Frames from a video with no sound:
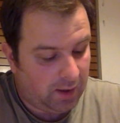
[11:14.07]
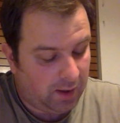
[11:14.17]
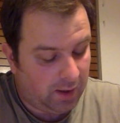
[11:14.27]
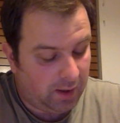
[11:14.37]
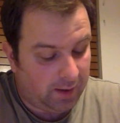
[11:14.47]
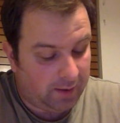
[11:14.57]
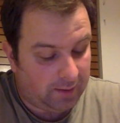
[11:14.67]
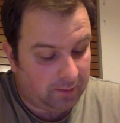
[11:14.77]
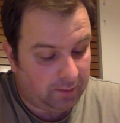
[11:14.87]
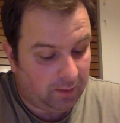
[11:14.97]
I
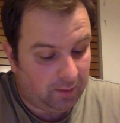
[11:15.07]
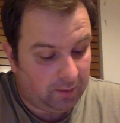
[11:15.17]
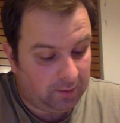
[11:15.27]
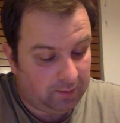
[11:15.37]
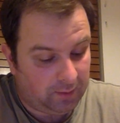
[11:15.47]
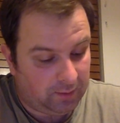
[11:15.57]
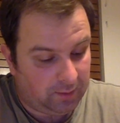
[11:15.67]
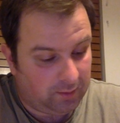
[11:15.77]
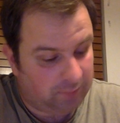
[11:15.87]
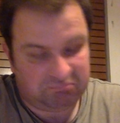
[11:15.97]

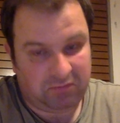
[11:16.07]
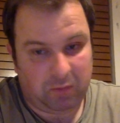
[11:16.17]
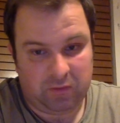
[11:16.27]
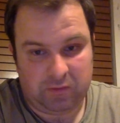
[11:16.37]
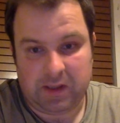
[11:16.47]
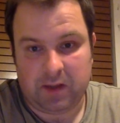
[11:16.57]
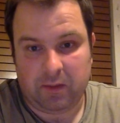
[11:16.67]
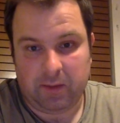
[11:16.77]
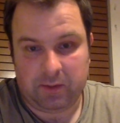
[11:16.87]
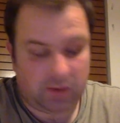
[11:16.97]
didn't really know
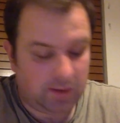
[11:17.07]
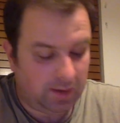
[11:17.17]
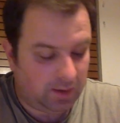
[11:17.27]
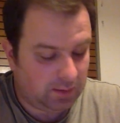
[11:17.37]
what I was looking at.